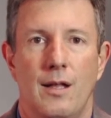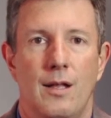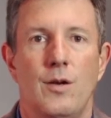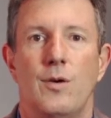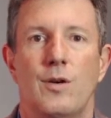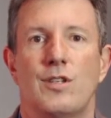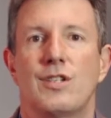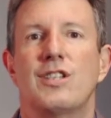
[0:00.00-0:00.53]

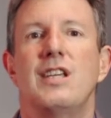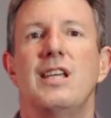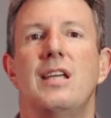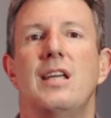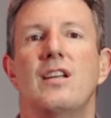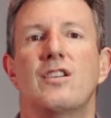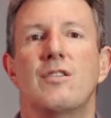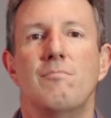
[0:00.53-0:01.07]
who are
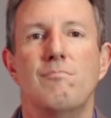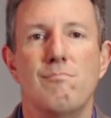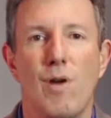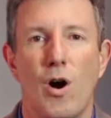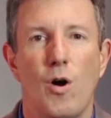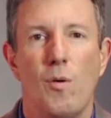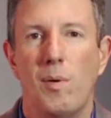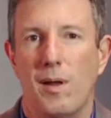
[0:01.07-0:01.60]
seeking to
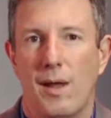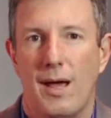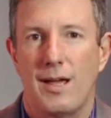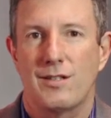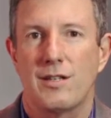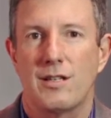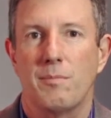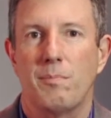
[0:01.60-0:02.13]

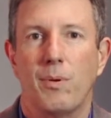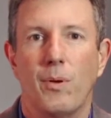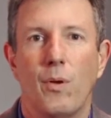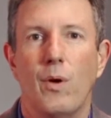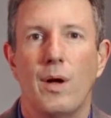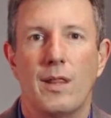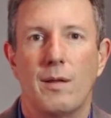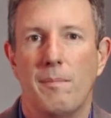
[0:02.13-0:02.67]
mobilize and
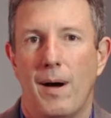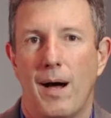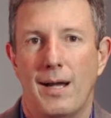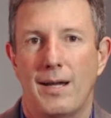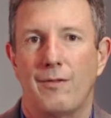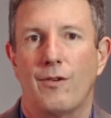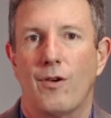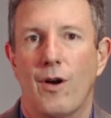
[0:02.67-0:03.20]
deploy the
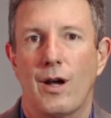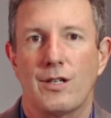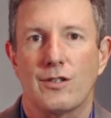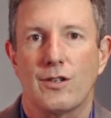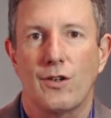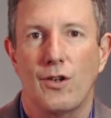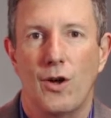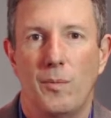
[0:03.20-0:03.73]
body of
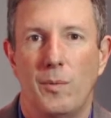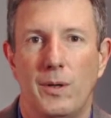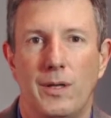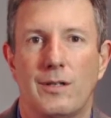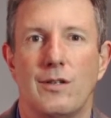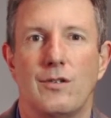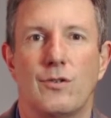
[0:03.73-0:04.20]
Christ globally to